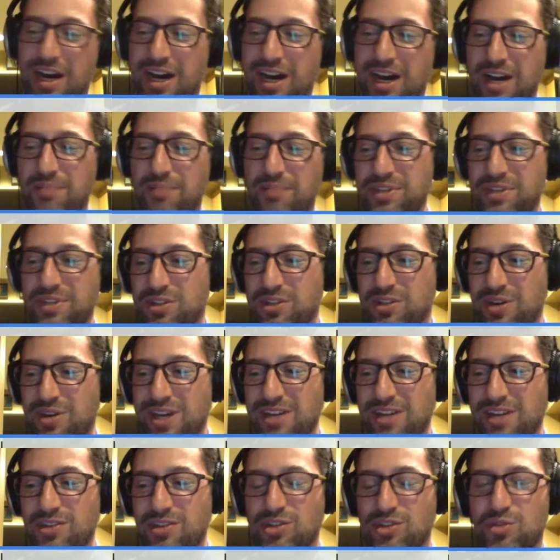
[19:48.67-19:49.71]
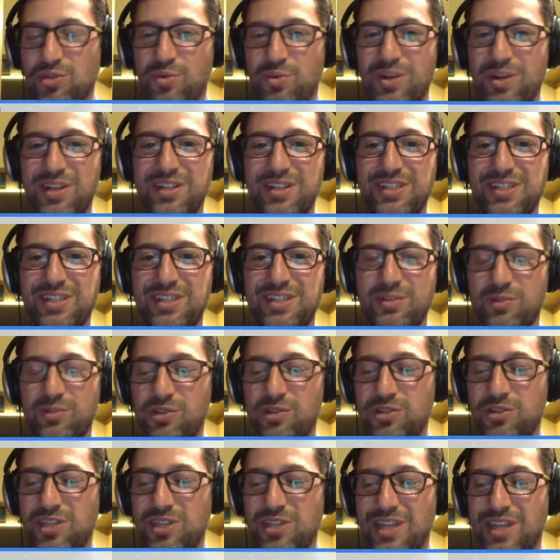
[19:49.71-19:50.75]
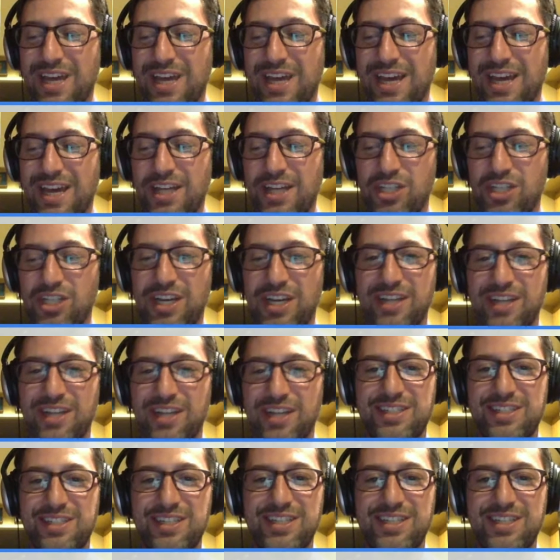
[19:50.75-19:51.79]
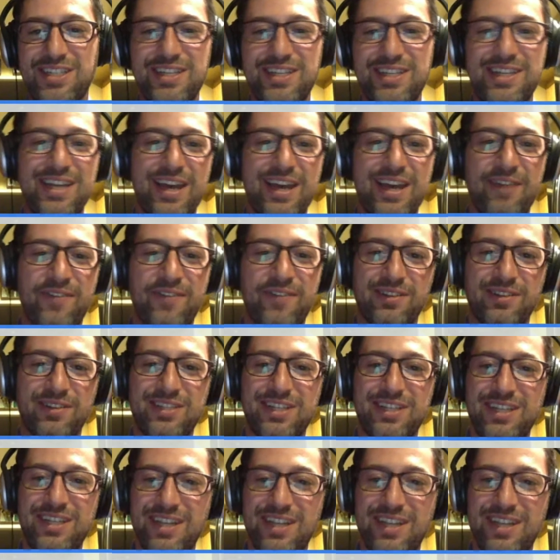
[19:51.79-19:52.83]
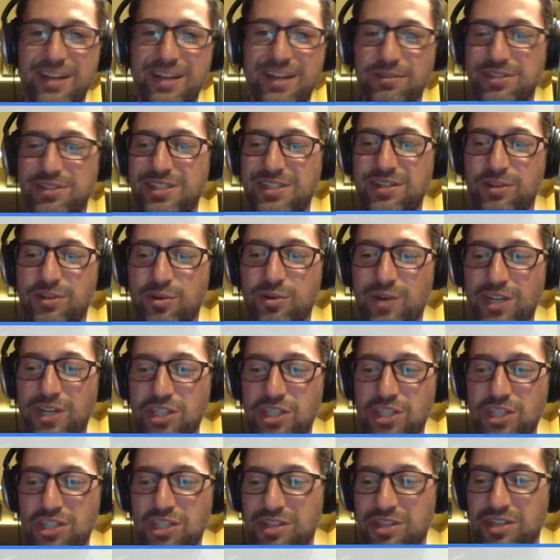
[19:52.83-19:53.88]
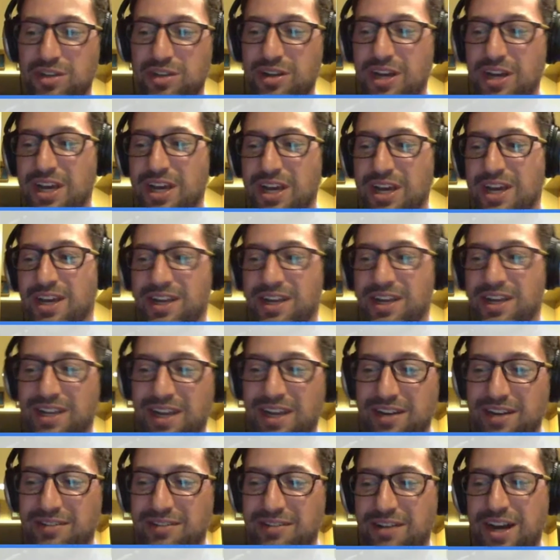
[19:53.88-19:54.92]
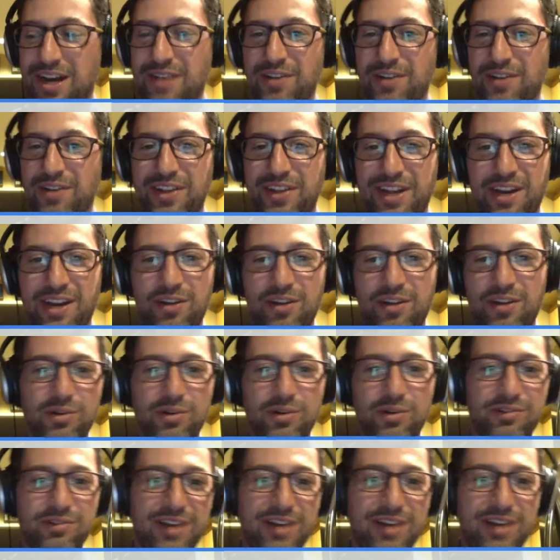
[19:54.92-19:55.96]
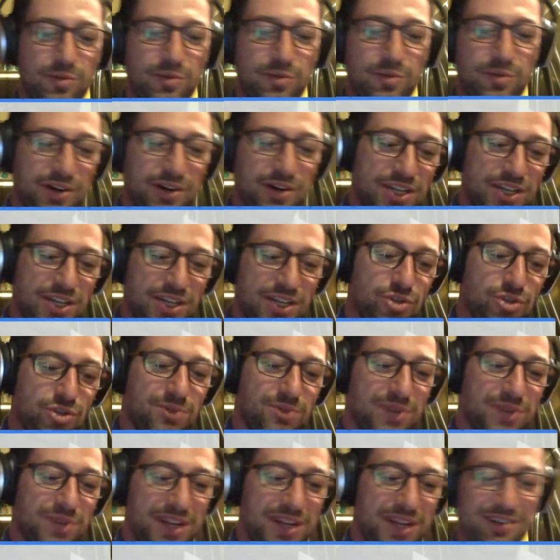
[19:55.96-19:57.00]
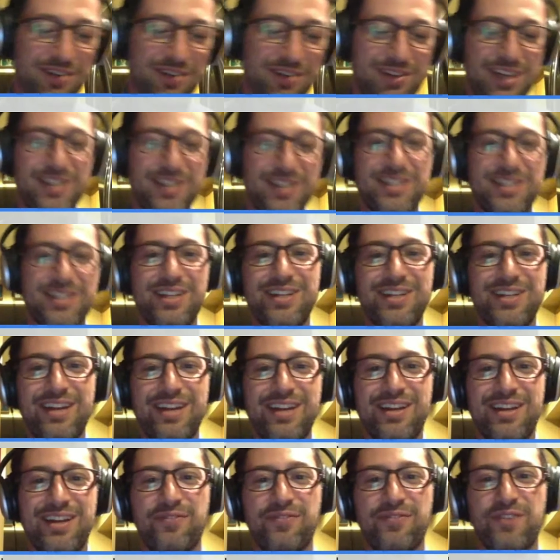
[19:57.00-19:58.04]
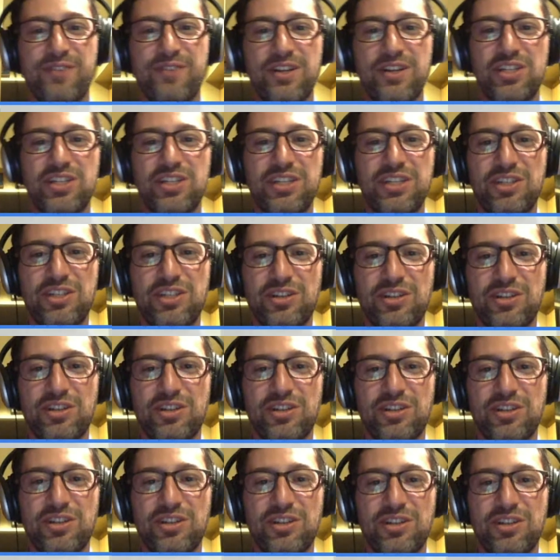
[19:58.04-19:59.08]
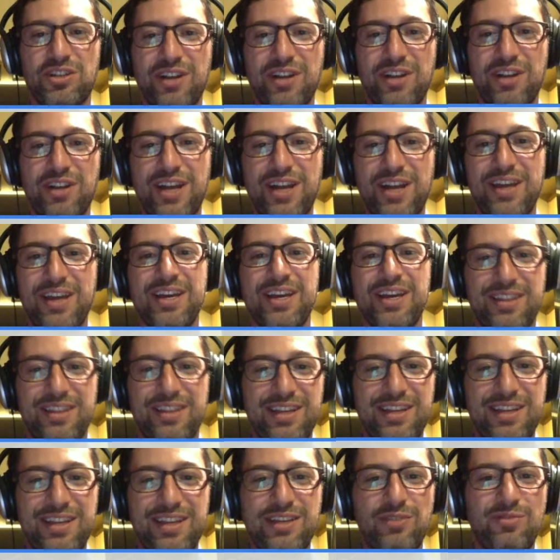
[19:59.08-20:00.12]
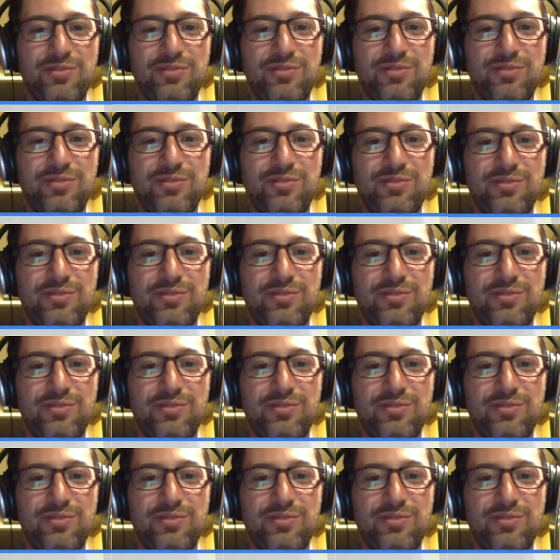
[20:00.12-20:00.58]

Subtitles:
please go ahead and tweet us using the hashtag CCFLT, and I will see your question. get it live on the air to Elaine. We're again joined by Elaine Tendetnik, French teacher at the United